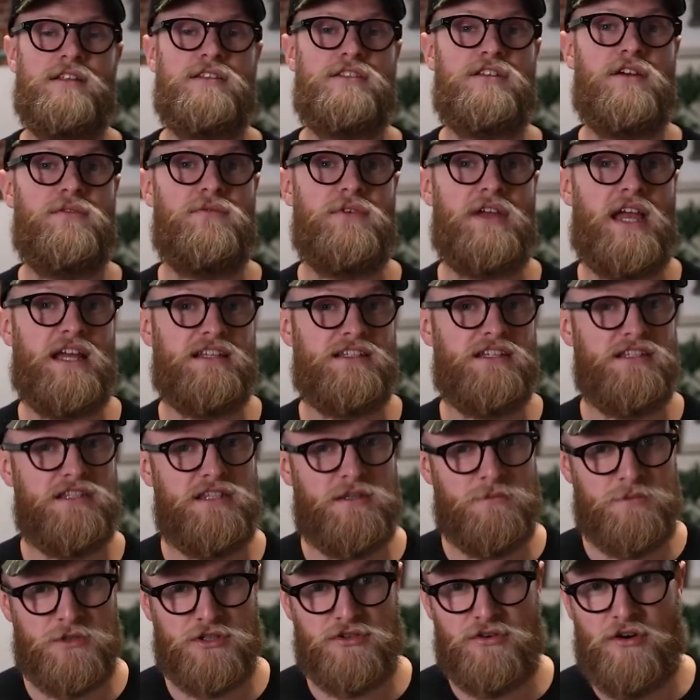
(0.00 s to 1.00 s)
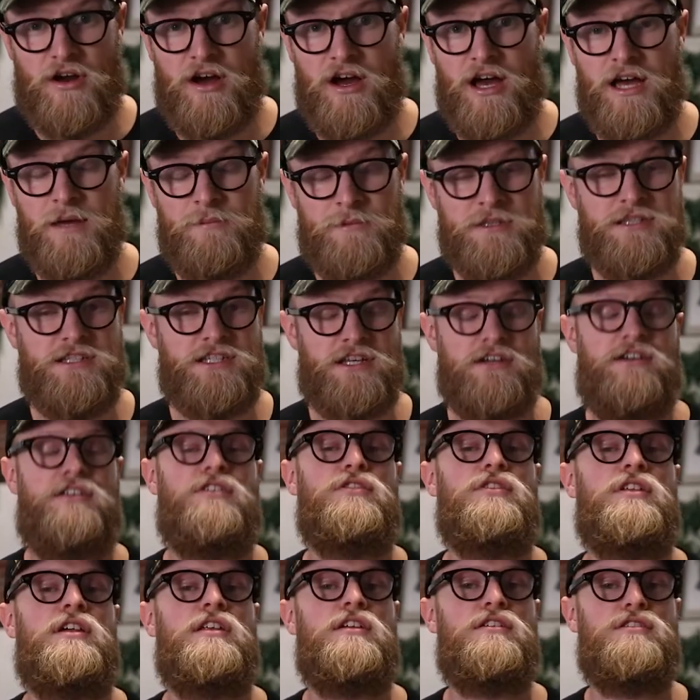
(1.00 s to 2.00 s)
Don't forget to subscribe and turn
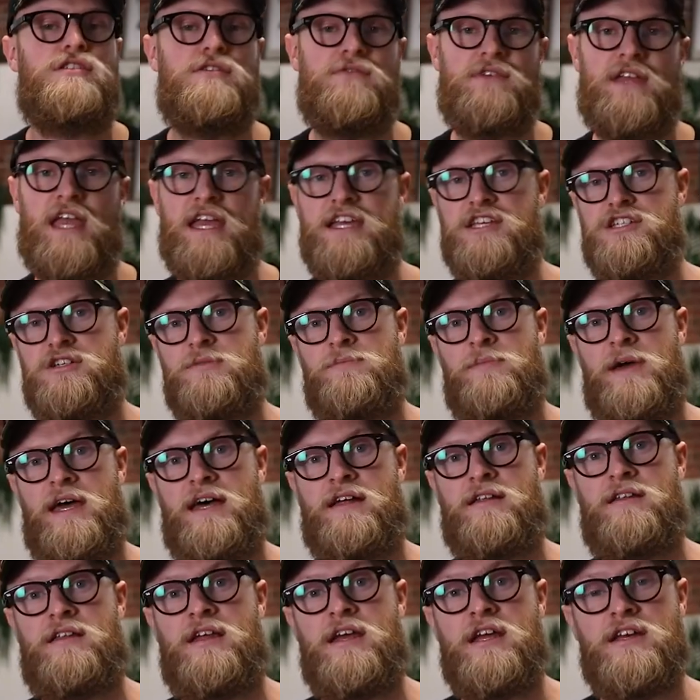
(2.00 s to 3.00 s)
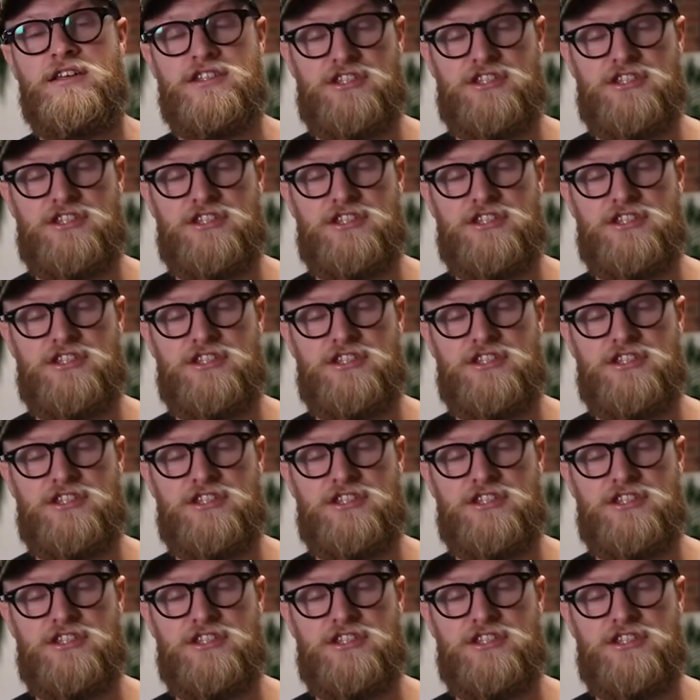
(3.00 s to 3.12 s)
on that notification bell